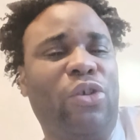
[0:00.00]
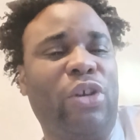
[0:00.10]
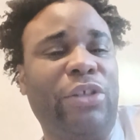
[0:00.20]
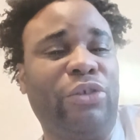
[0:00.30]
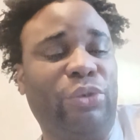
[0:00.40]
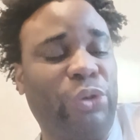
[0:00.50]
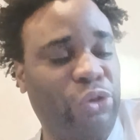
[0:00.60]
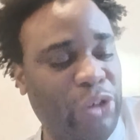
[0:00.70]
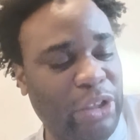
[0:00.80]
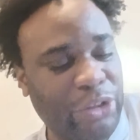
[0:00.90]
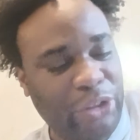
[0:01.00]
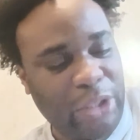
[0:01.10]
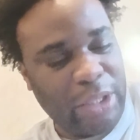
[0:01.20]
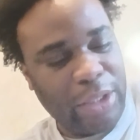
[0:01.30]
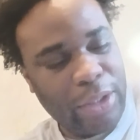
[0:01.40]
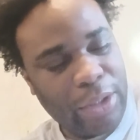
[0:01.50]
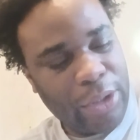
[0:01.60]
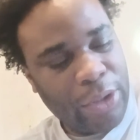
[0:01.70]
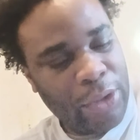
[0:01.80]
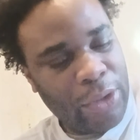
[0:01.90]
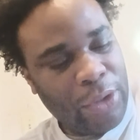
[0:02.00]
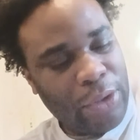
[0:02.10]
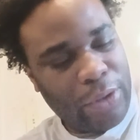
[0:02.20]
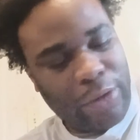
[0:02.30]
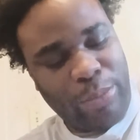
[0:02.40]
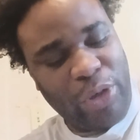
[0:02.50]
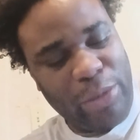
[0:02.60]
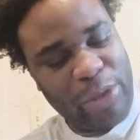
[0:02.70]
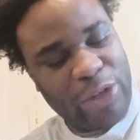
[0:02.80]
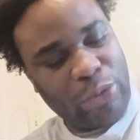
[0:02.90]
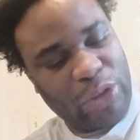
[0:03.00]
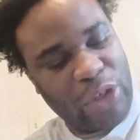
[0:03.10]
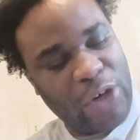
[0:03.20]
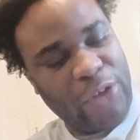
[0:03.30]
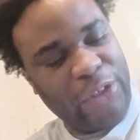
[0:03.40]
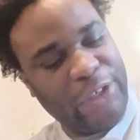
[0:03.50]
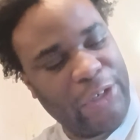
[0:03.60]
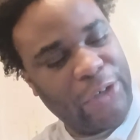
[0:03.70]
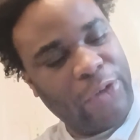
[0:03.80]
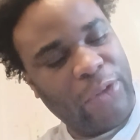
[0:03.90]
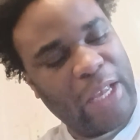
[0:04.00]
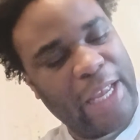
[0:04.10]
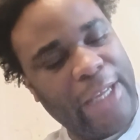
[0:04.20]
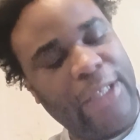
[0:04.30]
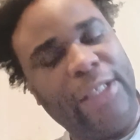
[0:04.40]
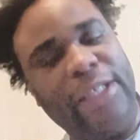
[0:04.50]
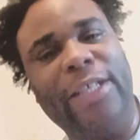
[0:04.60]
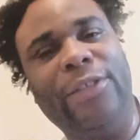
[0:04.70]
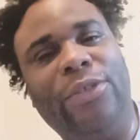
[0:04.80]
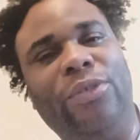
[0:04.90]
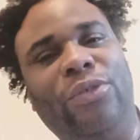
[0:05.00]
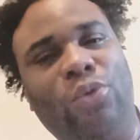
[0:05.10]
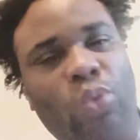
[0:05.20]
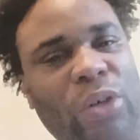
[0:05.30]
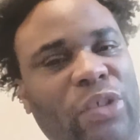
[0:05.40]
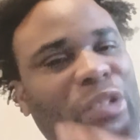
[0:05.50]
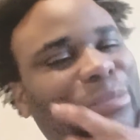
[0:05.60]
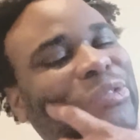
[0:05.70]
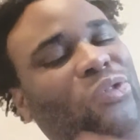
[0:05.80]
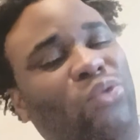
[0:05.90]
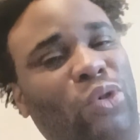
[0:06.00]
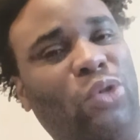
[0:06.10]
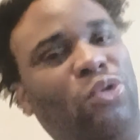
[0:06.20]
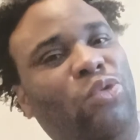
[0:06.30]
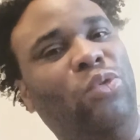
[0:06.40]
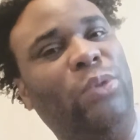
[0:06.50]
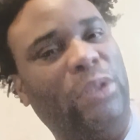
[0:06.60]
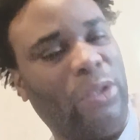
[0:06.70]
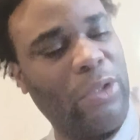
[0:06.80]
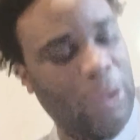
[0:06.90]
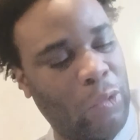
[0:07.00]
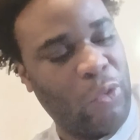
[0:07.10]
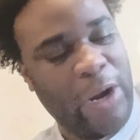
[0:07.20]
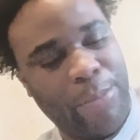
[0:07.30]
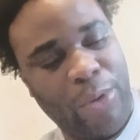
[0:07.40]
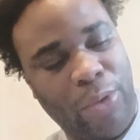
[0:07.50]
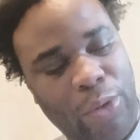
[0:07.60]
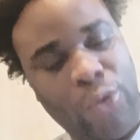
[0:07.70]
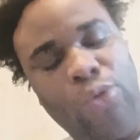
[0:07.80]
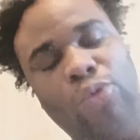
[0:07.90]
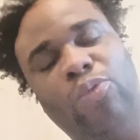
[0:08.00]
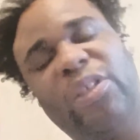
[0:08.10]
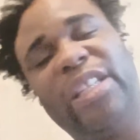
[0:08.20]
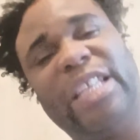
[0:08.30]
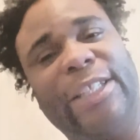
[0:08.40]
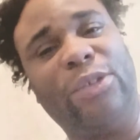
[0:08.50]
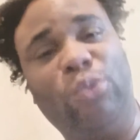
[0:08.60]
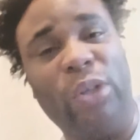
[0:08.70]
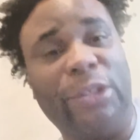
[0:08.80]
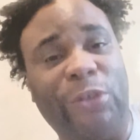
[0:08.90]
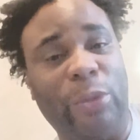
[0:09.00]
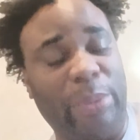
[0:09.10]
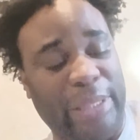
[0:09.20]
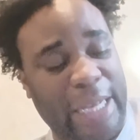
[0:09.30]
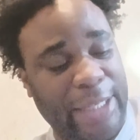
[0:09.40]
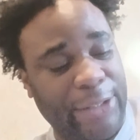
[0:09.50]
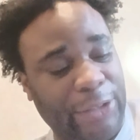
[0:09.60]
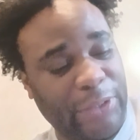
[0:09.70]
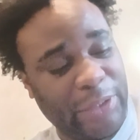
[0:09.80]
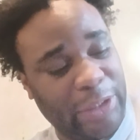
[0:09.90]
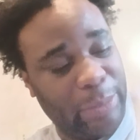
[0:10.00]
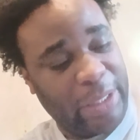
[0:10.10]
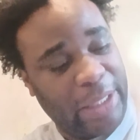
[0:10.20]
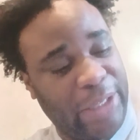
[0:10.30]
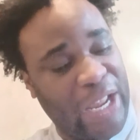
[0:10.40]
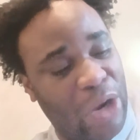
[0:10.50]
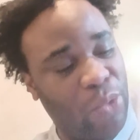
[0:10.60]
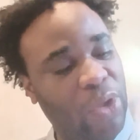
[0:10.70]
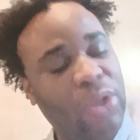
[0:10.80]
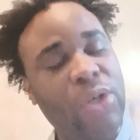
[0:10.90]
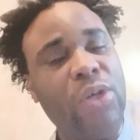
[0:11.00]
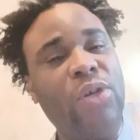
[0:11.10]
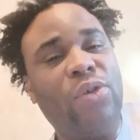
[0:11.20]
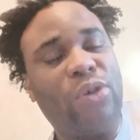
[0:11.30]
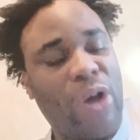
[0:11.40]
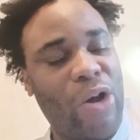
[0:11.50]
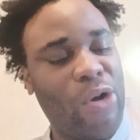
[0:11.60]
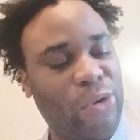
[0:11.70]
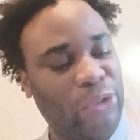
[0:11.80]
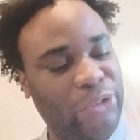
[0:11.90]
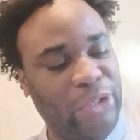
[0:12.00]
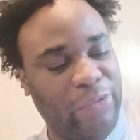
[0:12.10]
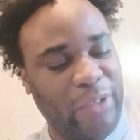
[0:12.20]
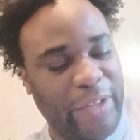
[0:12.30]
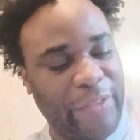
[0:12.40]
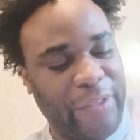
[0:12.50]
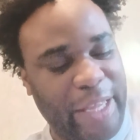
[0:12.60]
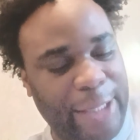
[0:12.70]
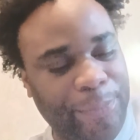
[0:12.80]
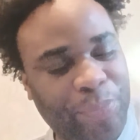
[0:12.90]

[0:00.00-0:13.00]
Country trilogy pretty much return here, like getting the one-ups through the red balloon, collecting 100 bananas, and spelling out Kong and stuff like that.